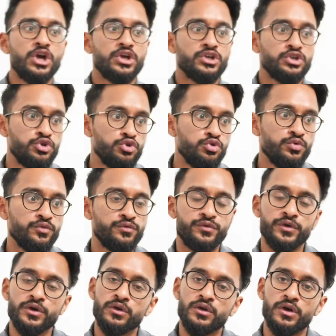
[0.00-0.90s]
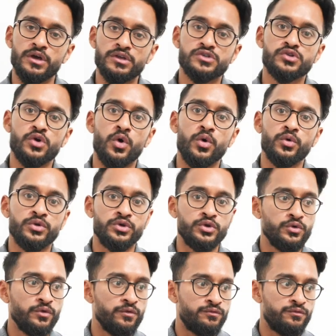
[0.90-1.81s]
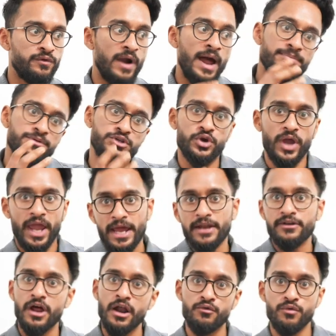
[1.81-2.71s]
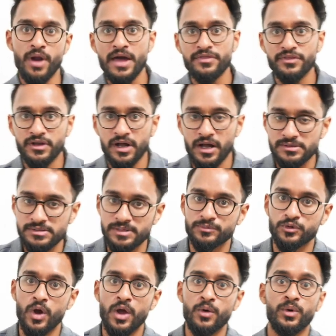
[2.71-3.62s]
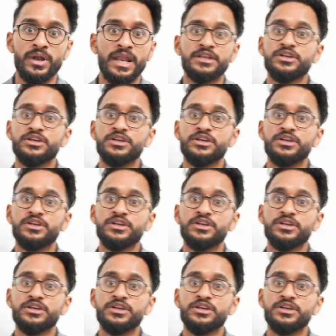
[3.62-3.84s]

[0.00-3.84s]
you feel as though you've wrapped your head around the concept quite well,